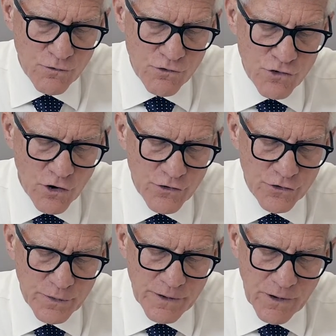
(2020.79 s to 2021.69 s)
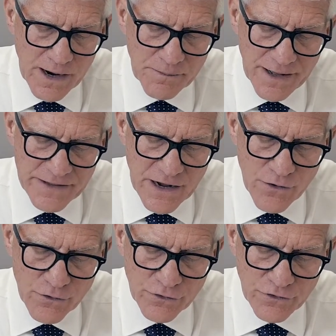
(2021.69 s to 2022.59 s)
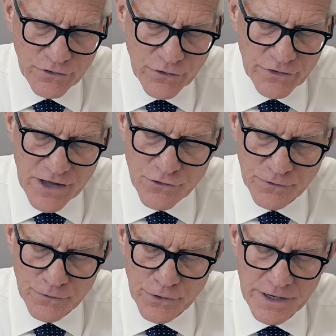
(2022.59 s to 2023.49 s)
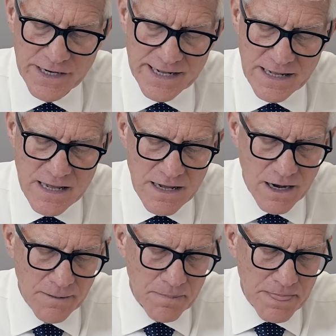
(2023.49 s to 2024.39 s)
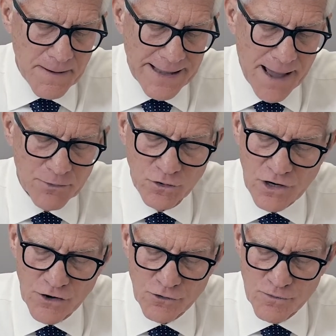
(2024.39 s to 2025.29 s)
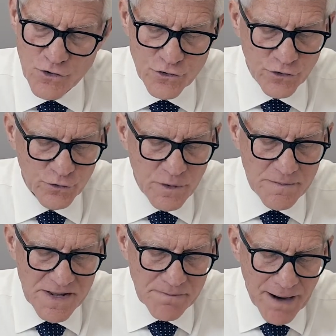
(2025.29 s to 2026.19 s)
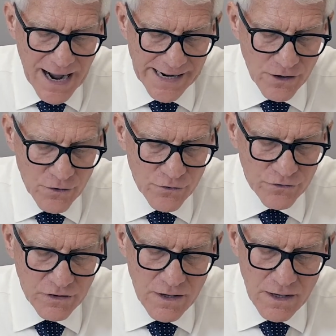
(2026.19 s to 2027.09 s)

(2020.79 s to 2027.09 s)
charges required by the Owners Association for any capital contributions would be buyers.